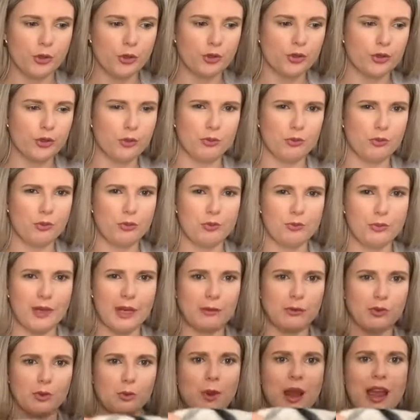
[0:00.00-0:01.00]
you wouldn't be able
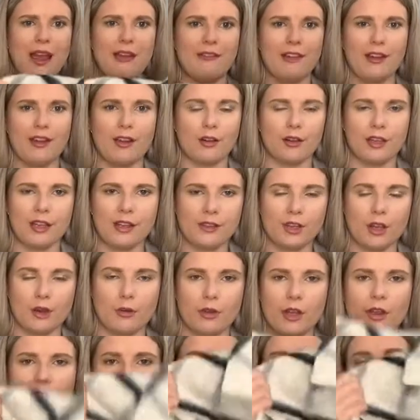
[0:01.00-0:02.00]
to wear it on its own
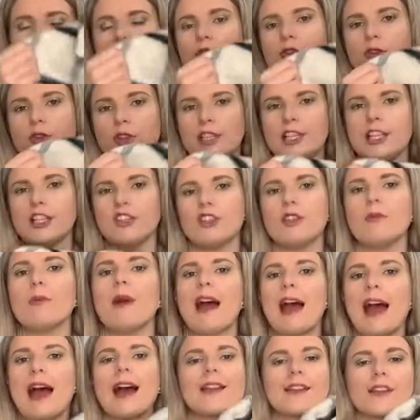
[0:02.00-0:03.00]
like this you could literally wear
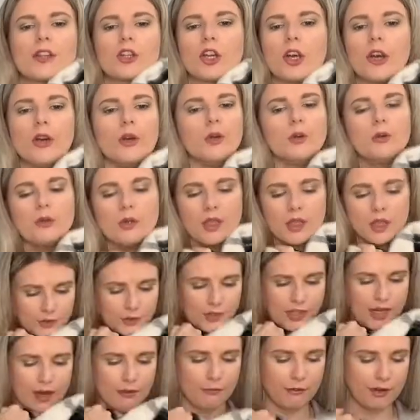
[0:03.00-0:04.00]
it as a coat so
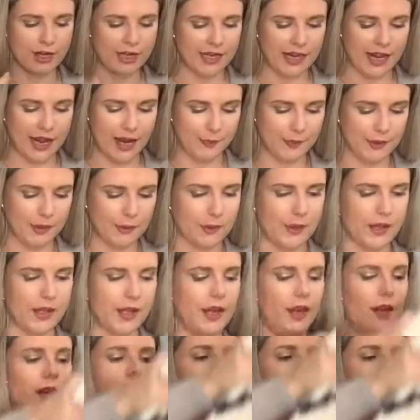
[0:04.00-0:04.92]
yeah I'm really happy with it